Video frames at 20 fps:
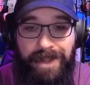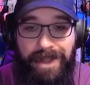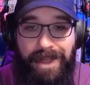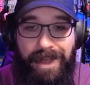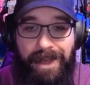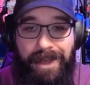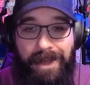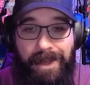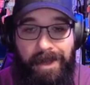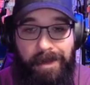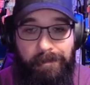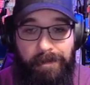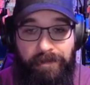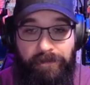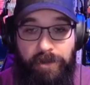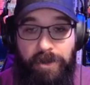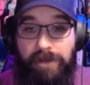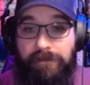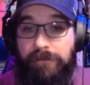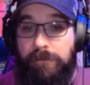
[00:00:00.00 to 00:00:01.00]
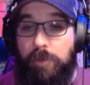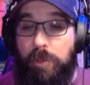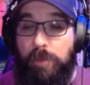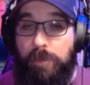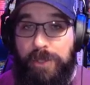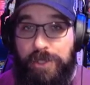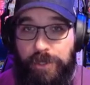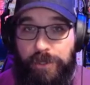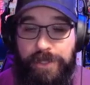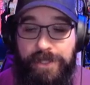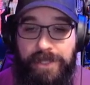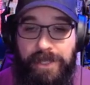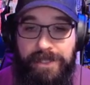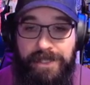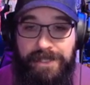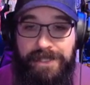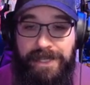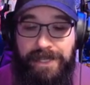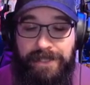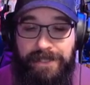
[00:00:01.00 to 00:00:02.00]
If you're not familiar with Darkside
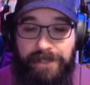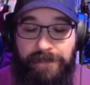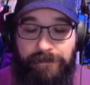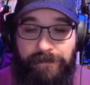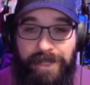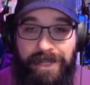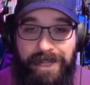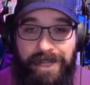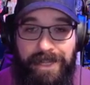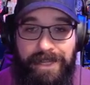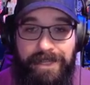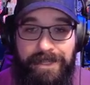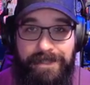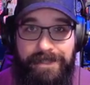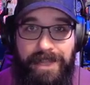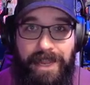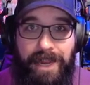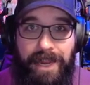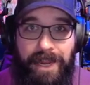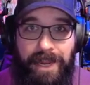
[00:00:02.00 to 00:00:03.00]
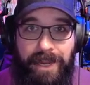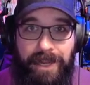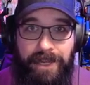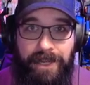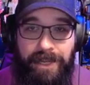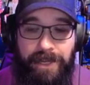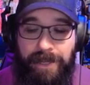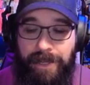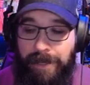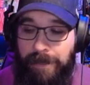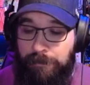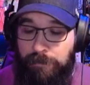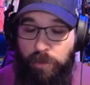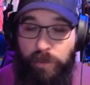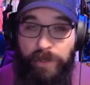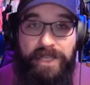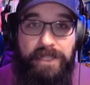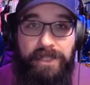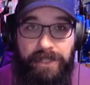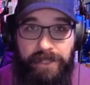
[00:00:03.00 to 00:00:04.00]
Detective, it is a
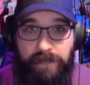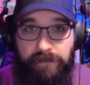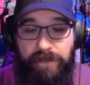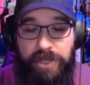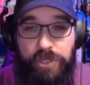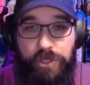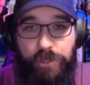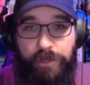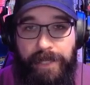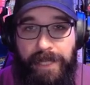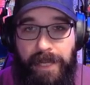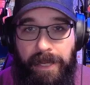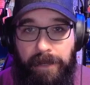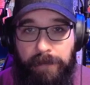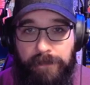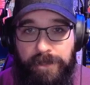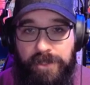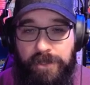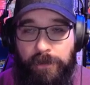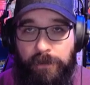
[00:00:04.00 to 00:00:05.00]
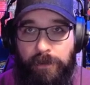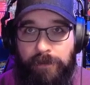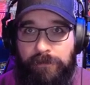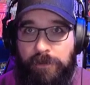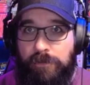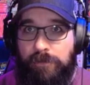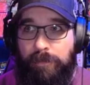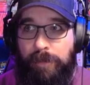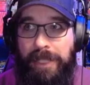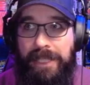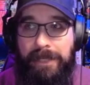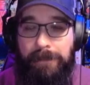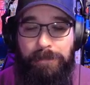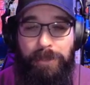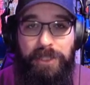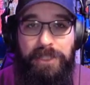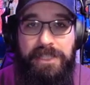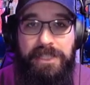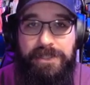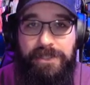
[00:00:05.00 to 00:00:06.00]
point-and-click adventure game. So if you've played
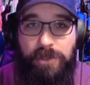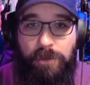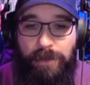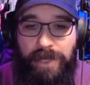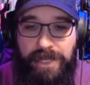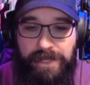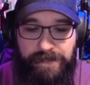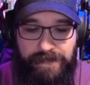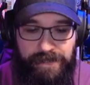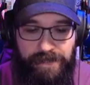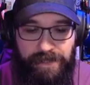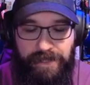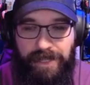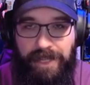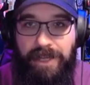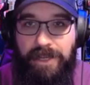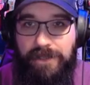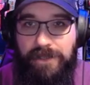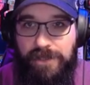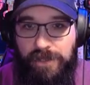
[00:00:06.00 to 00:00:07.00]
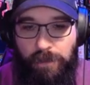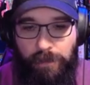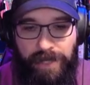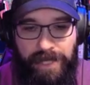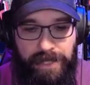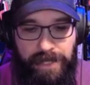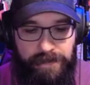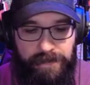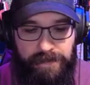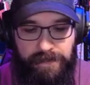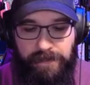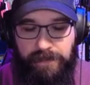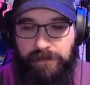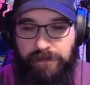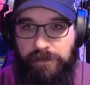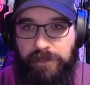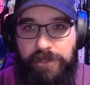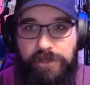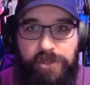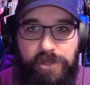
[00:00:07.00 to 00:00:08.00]
Police Quest and King's Quest
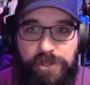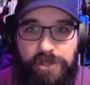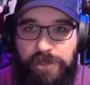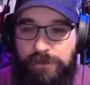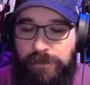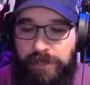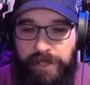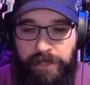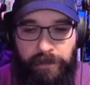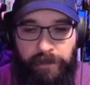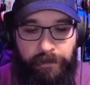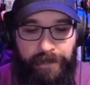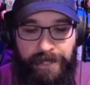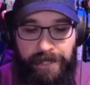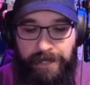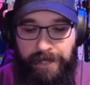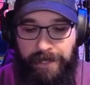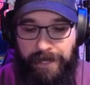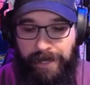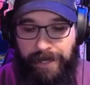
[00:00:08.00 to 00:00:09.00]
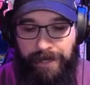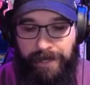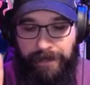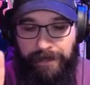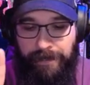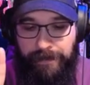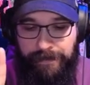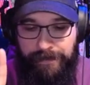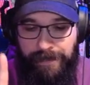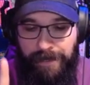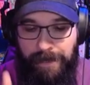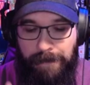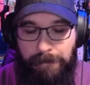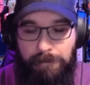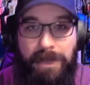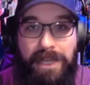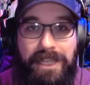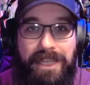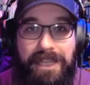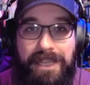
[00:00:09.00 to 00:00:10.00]
and Leisure Suit Larry and
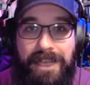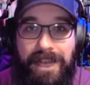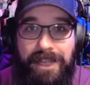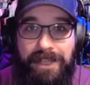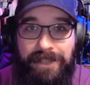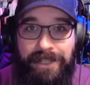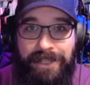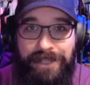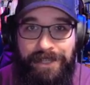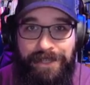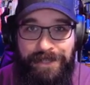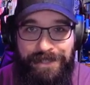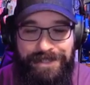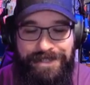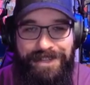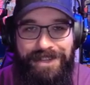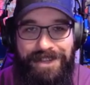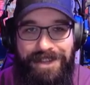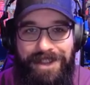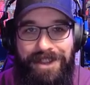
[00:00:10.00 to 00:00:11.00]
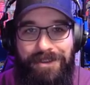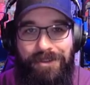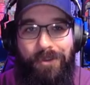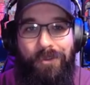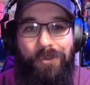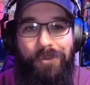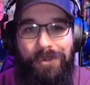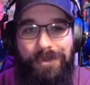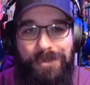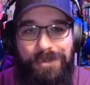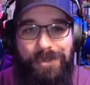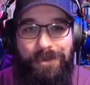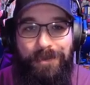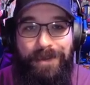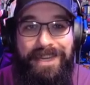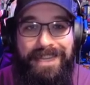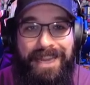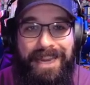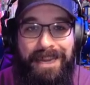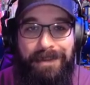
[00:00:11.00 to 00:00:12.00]
Monkey Island and all those
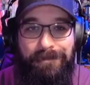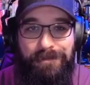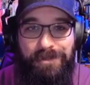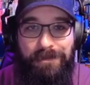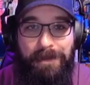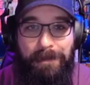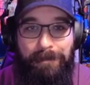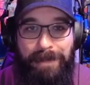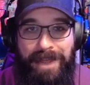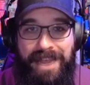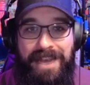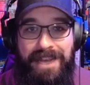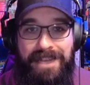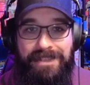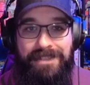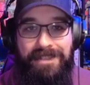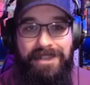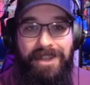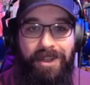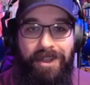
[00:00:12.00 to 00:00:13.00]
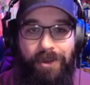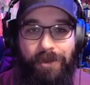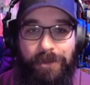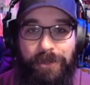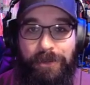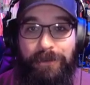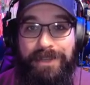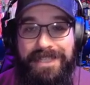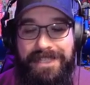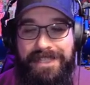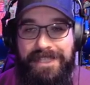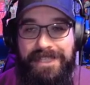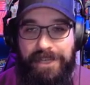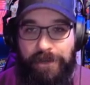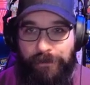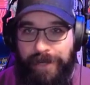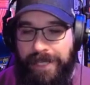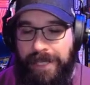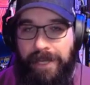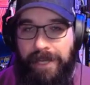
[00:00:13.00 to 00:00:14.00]
great games from the past, all the great
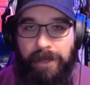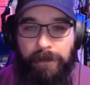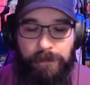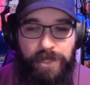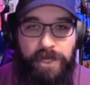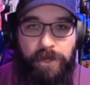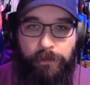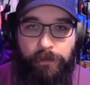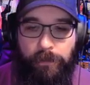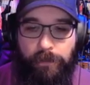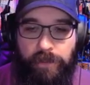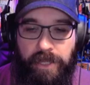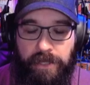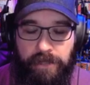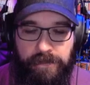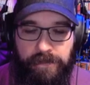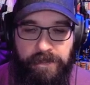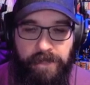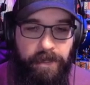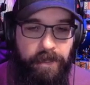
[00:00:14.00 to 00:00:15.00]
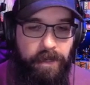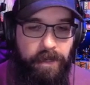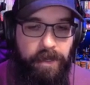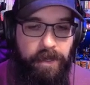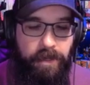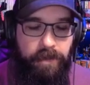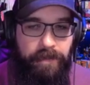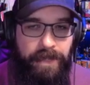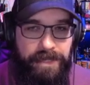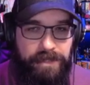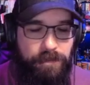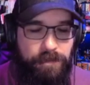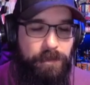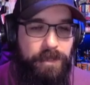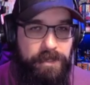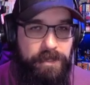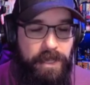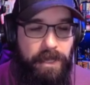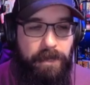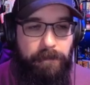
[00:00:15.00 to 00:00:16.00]
Sierra games and other things, that's what
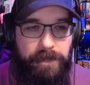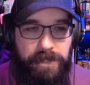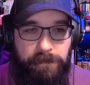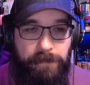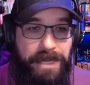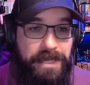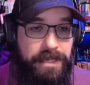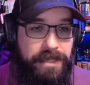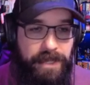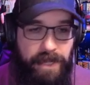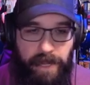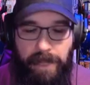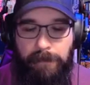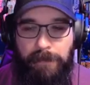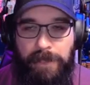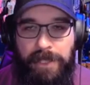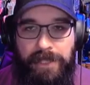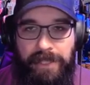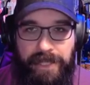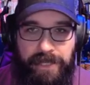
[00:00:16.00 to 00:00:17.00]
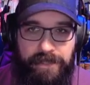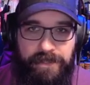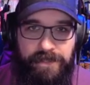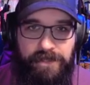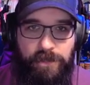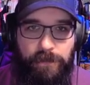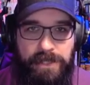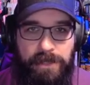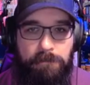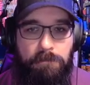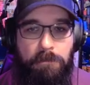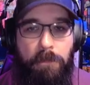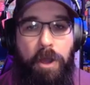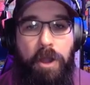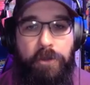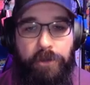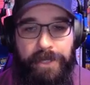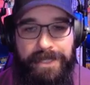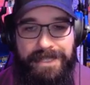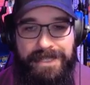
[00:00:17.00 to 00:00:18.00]
this game is meant to emulate. So it's a
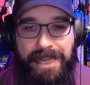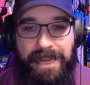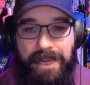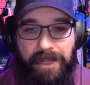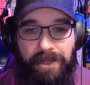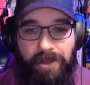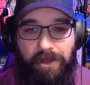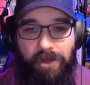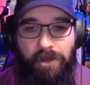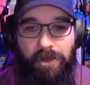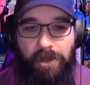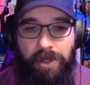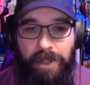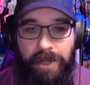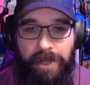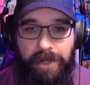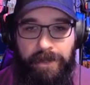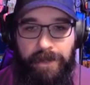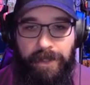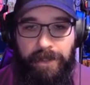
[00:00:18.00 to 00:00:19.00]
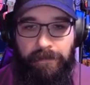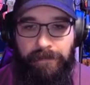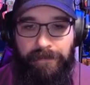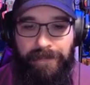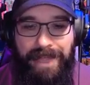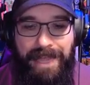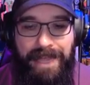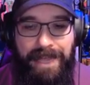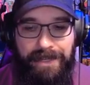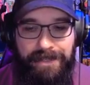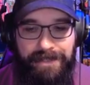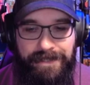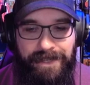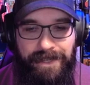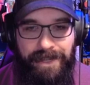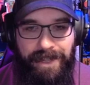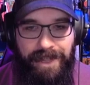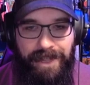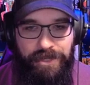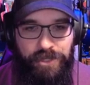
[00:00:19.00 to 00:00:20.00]
modern take on that.
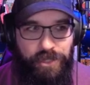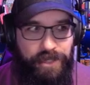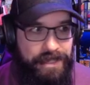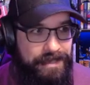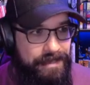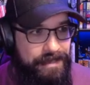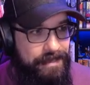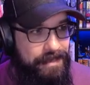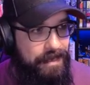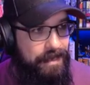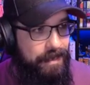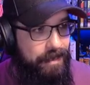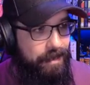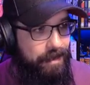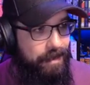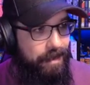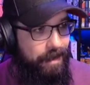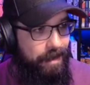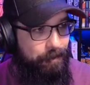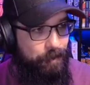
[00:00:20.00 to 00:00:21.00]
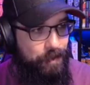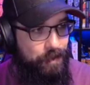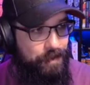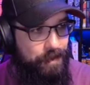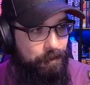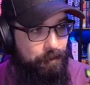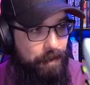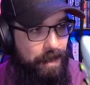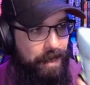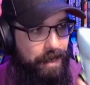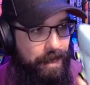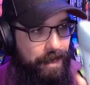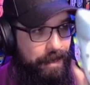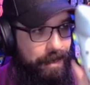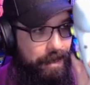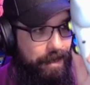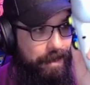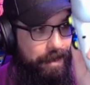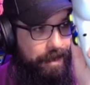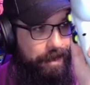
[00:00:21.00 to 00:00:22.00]
As you can see, I'm using my
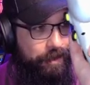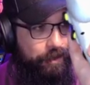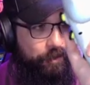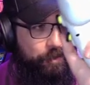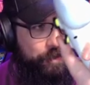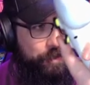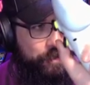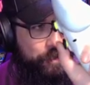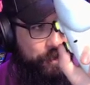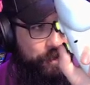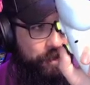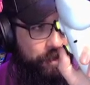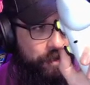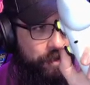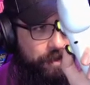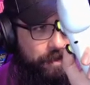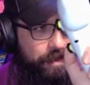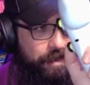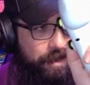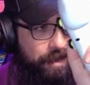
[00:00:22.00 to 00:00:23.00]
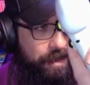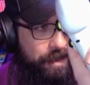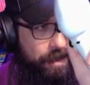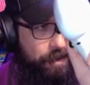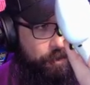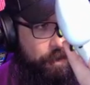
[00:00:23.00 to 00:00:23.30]
cursor, or